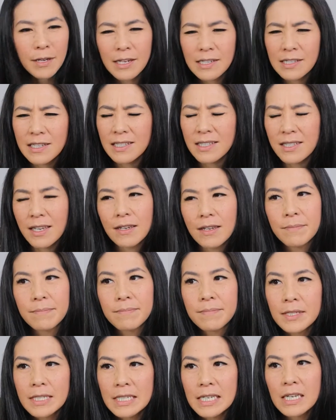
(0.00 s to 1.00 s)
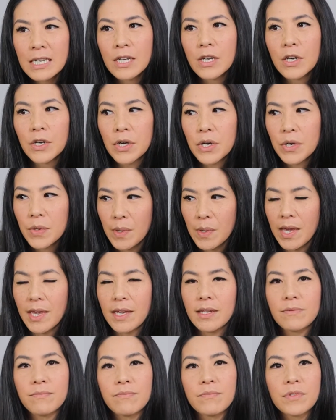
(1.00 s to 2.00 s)
was like,
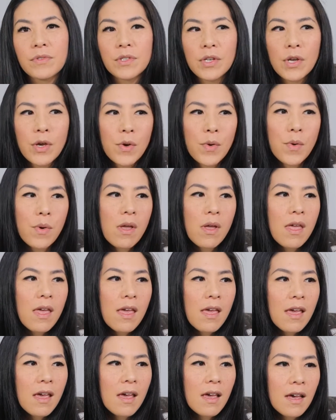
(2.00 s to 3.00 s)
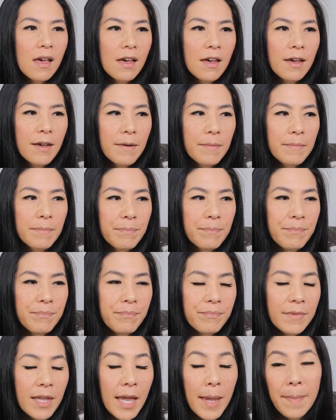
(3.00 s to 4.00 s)
okay. So
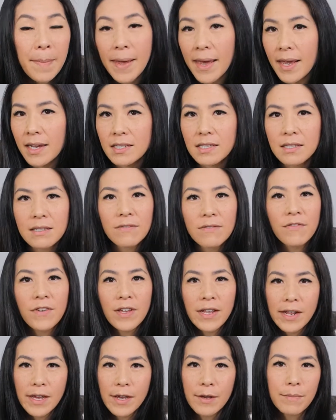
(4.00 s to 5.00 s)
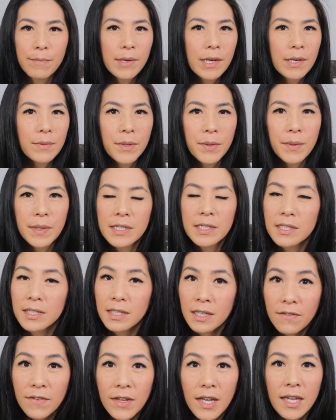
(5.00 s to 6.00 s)
I packed Finn up and we went to
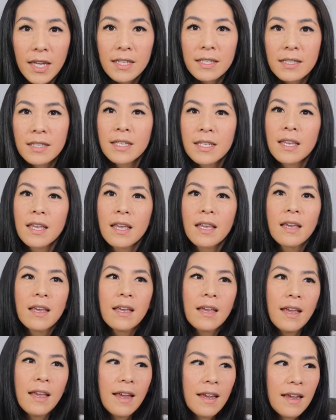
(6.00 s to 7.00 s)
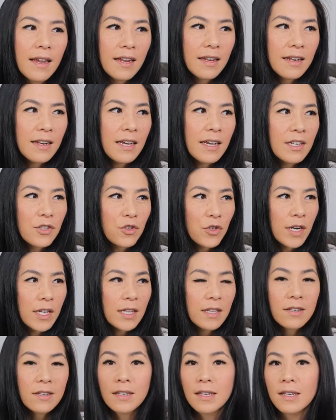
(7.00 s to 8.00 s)
CVS, and I tried
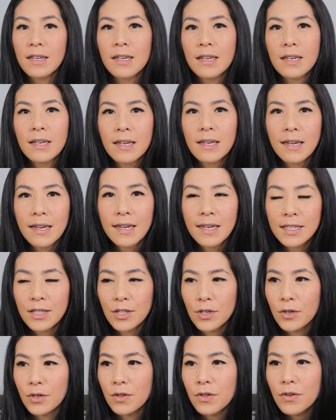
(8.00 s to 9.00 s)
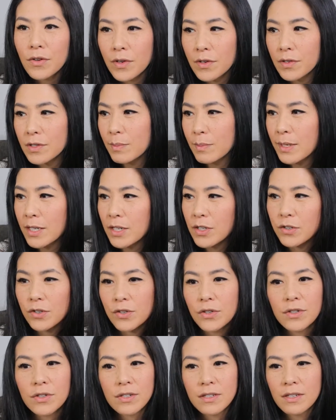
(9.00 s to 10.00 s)
looking at their glucose
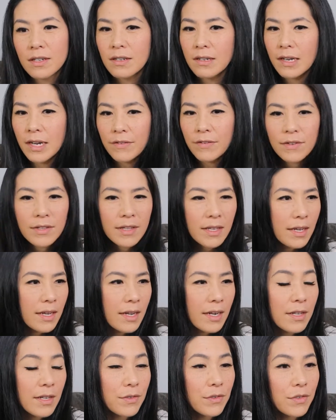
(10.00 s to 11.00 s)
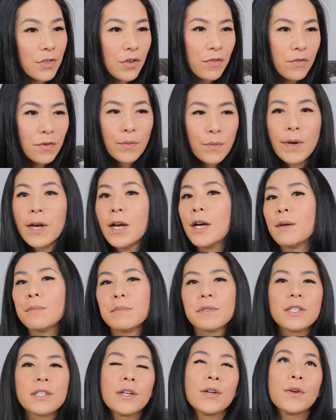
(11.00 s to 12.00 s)
meters and everything, and I was
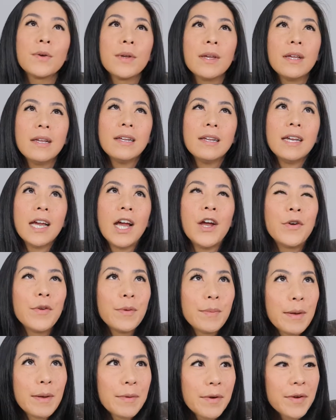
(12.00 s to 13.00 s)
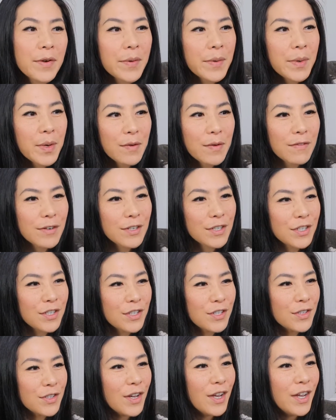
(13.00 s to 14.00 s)
overwhelmed. So I remember going over
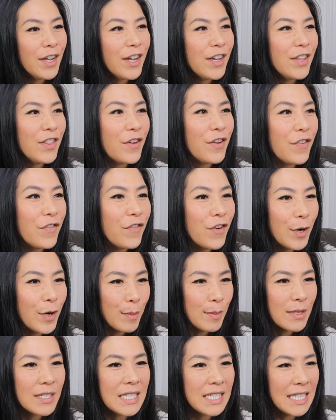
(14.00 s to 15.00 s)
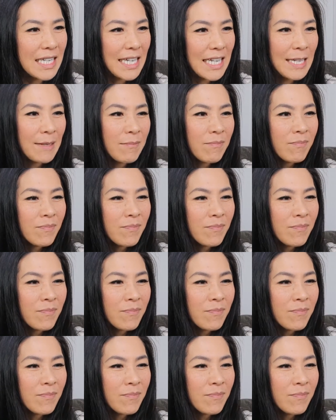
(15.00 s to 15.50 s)
to the pharmacy,